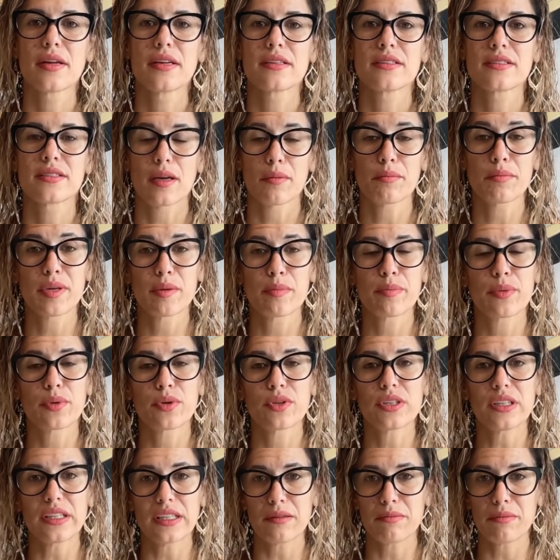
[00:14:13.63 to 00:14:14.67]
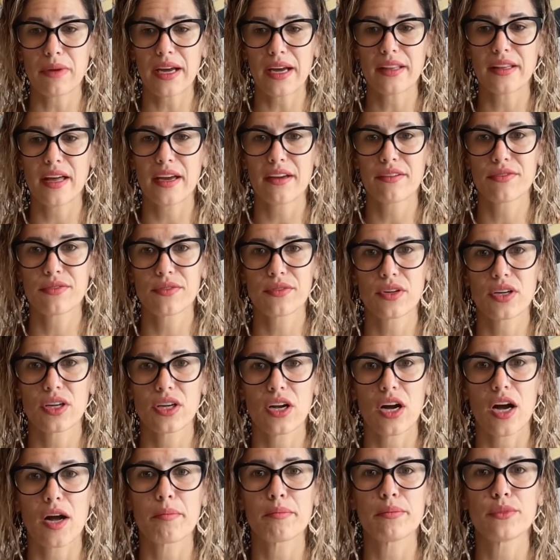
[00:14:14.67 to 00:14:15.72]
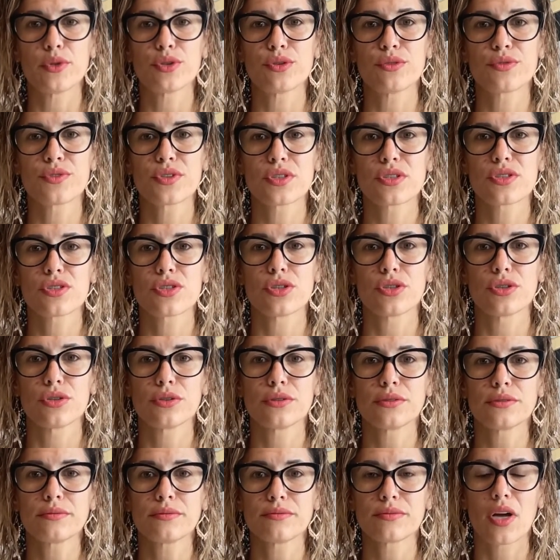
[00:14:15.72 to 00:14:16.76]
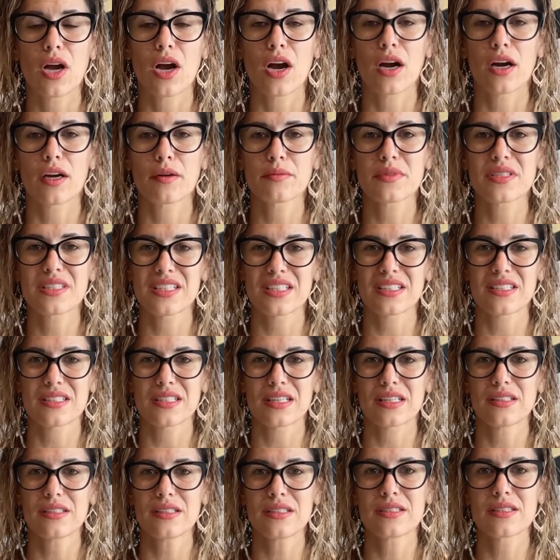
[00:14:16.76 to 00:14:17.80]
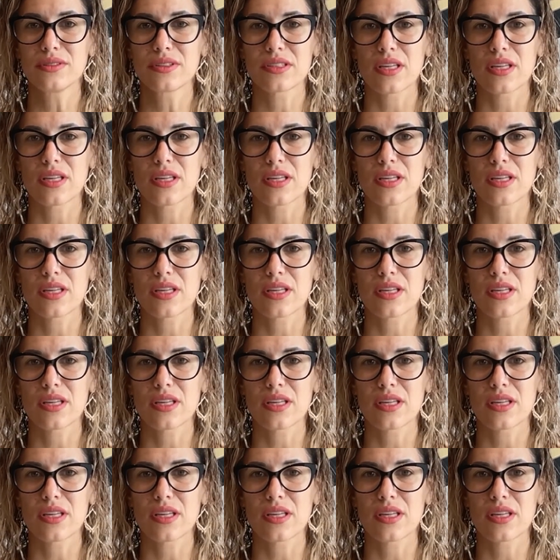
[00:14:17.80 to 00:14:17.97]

some people in my life got moved to arm's distance.